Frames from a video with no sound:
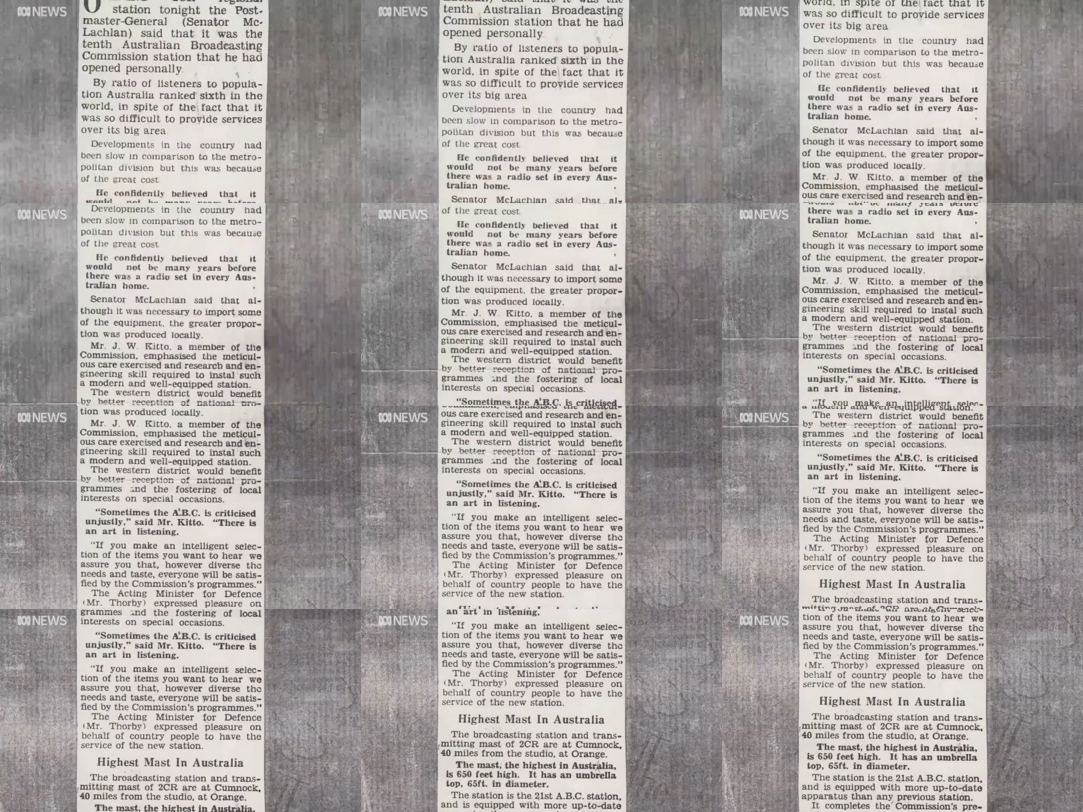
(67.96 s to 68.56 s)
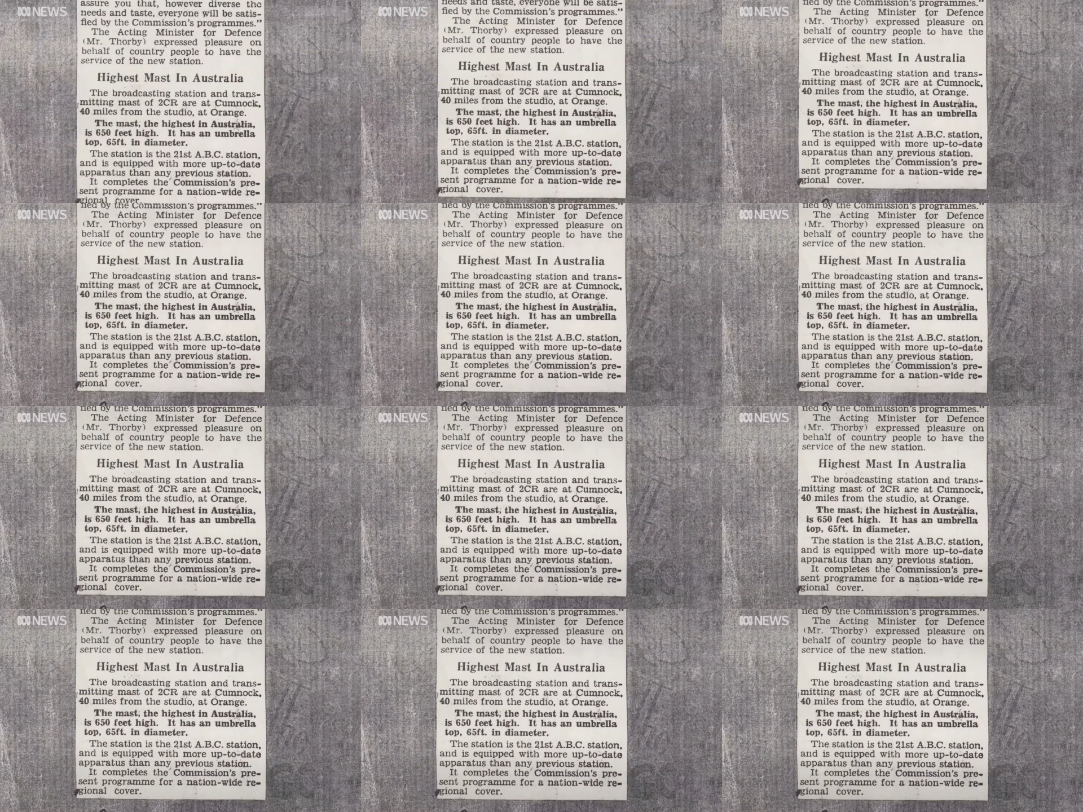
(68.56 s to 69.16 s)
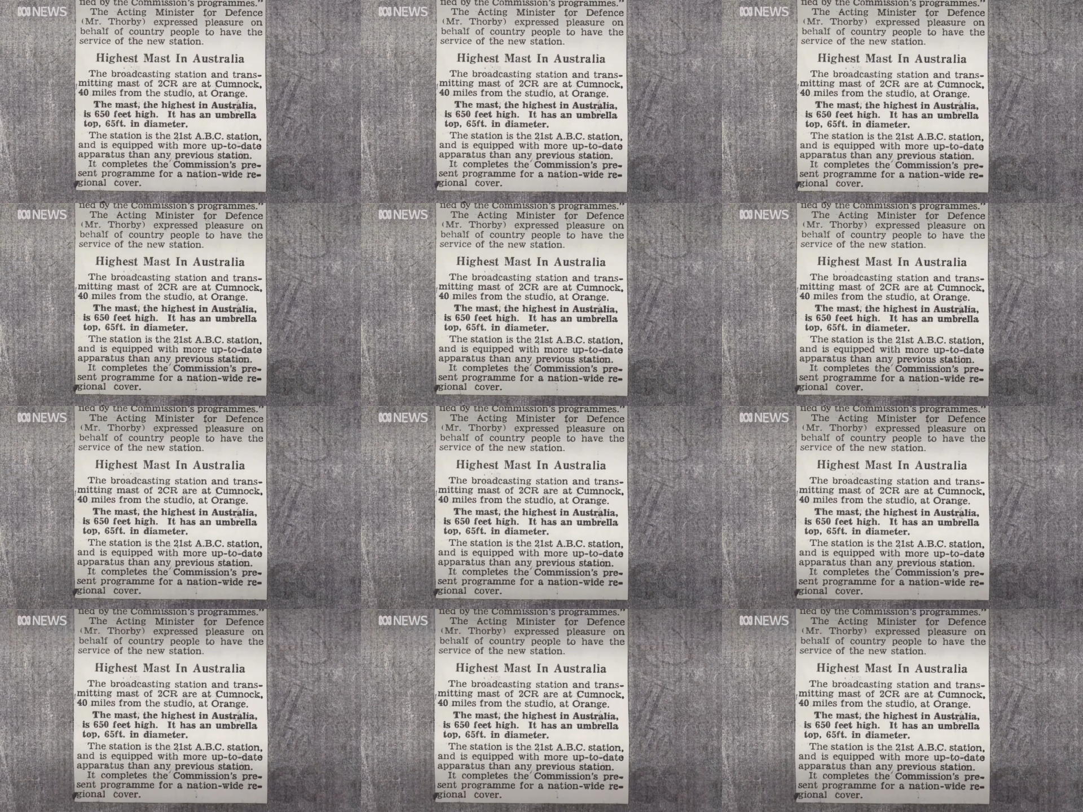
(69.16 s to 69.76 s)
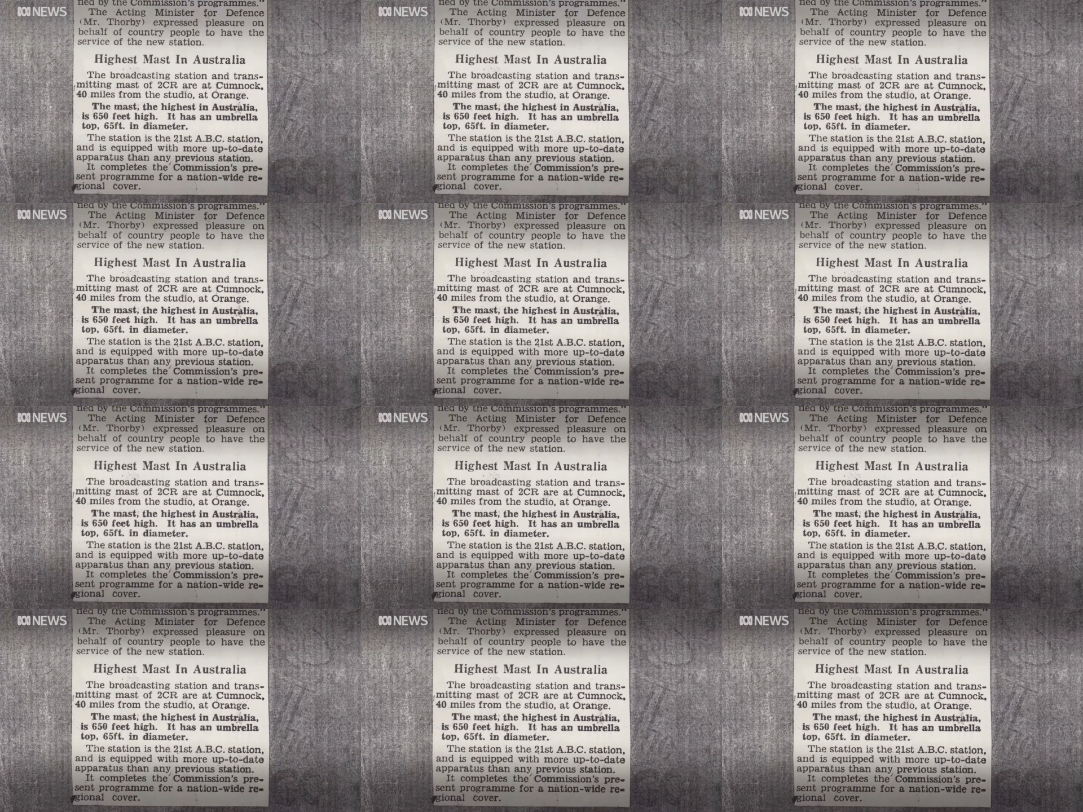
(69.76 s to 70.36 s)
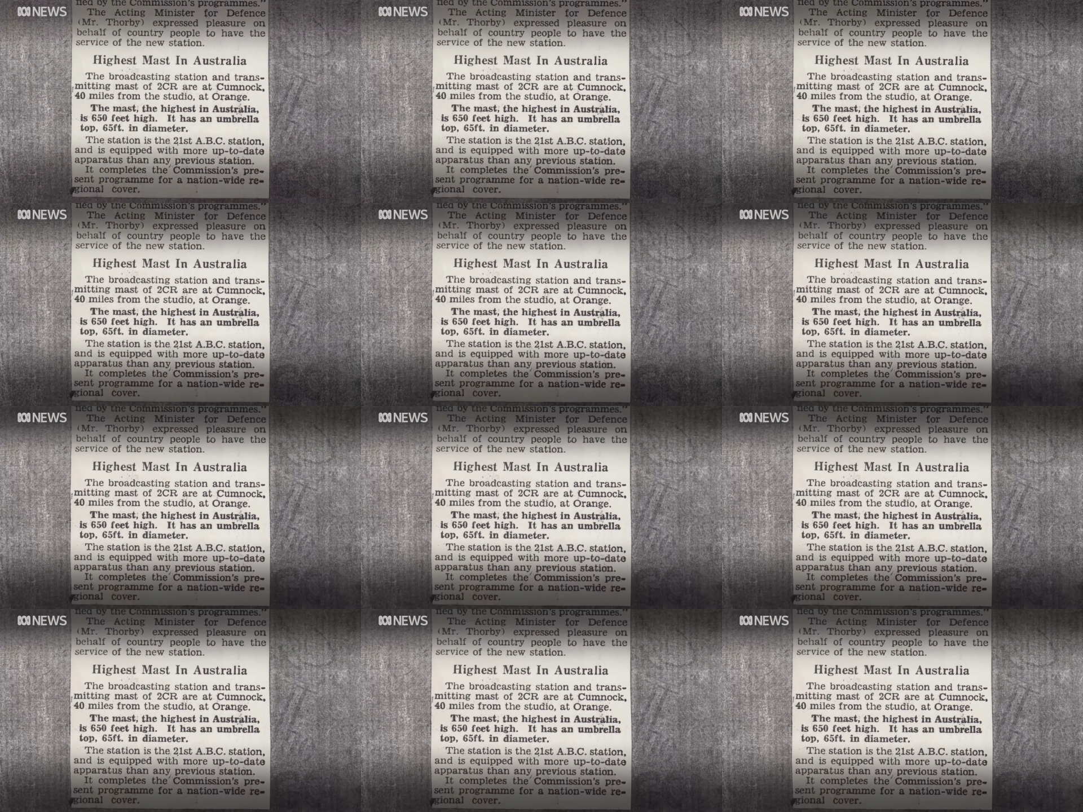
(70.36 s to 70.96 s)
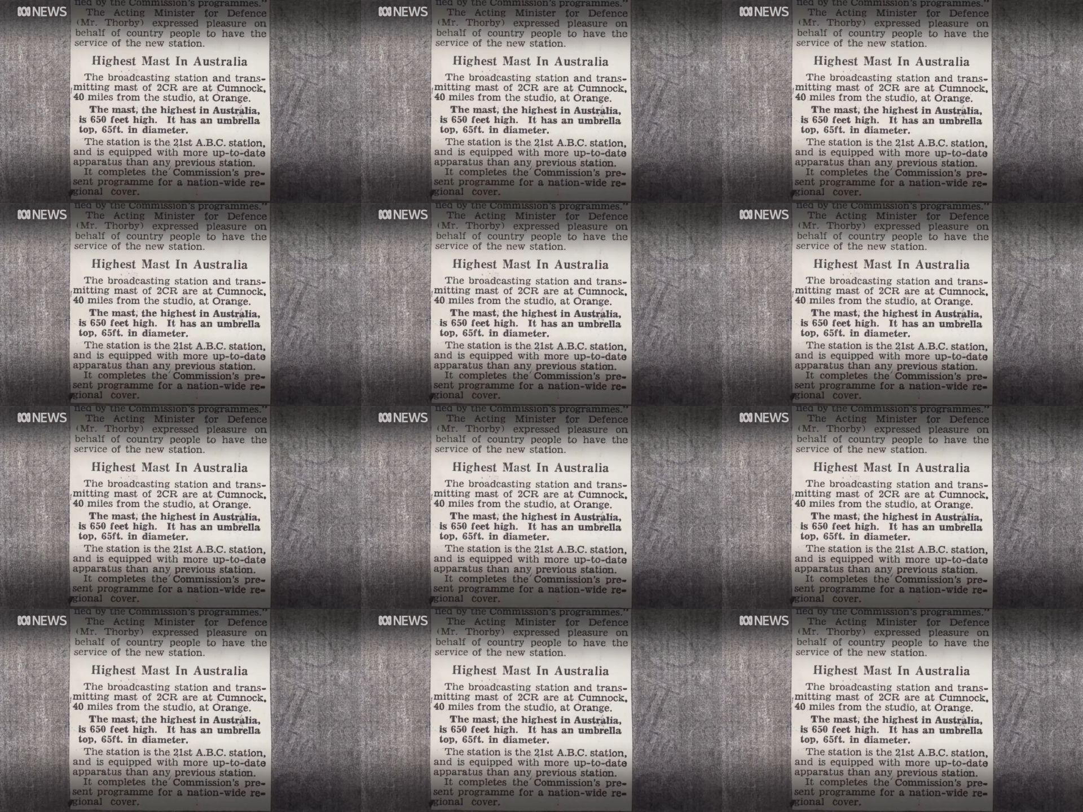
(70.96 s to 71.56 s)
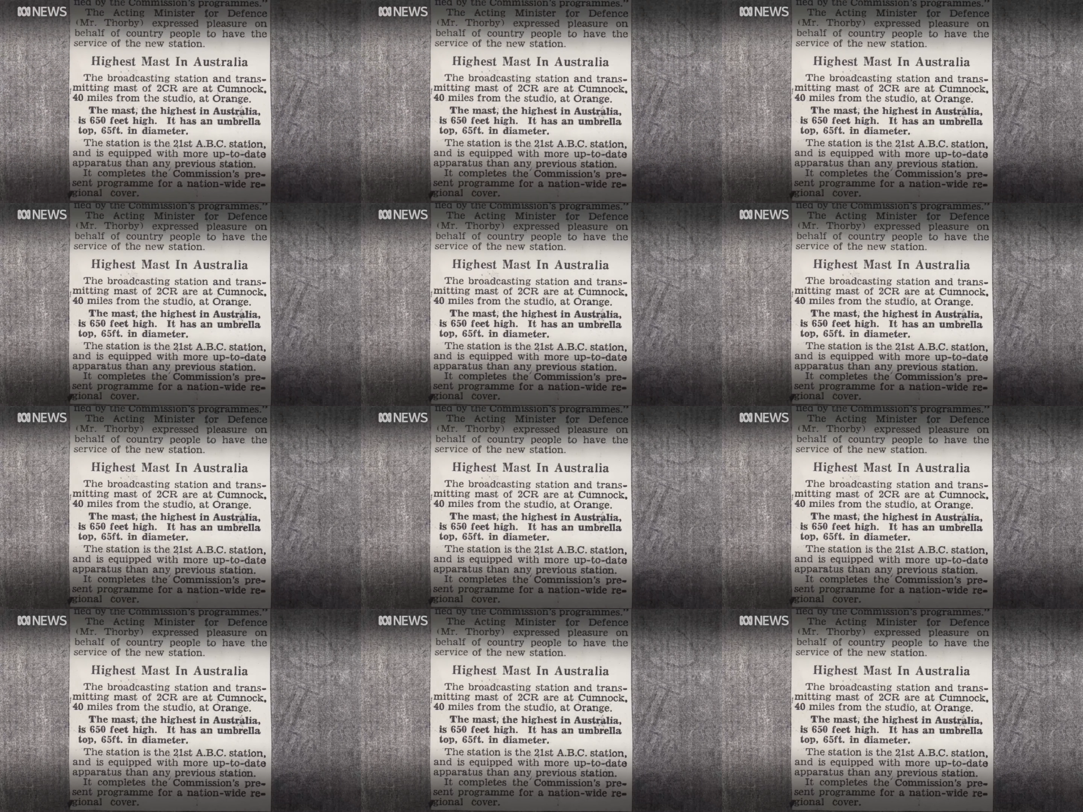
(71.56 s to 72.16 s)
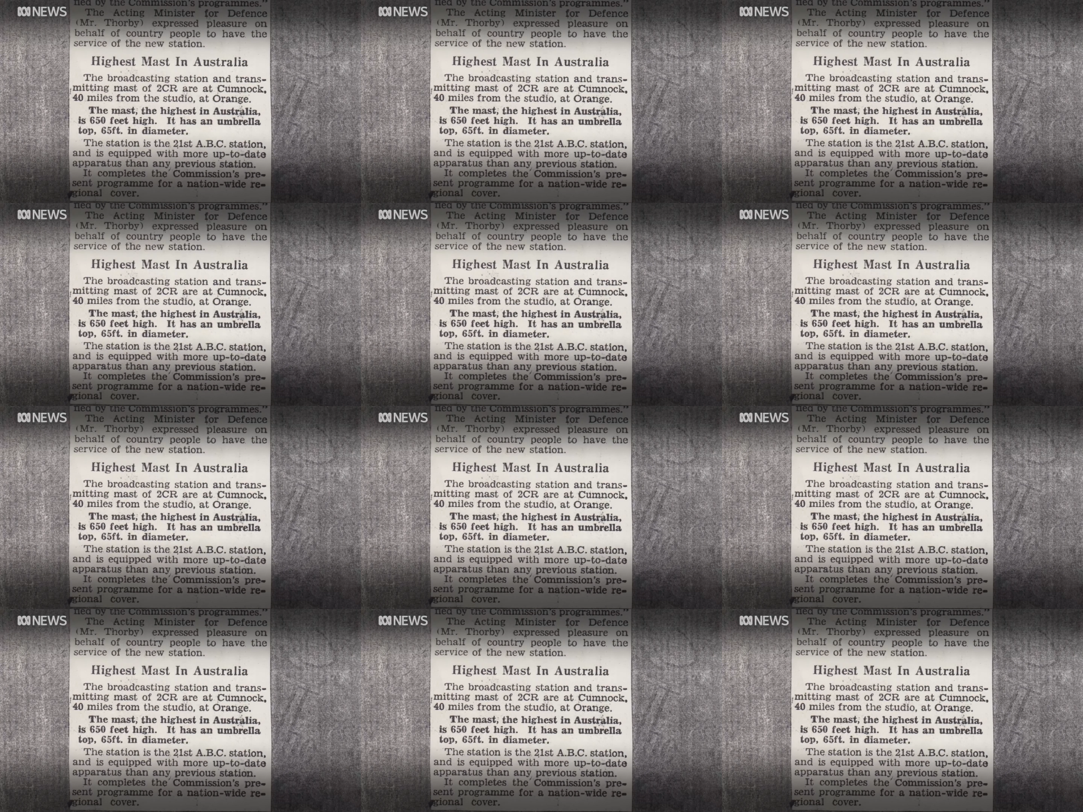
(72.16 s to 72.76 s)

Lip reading: [unreadable: no face in view]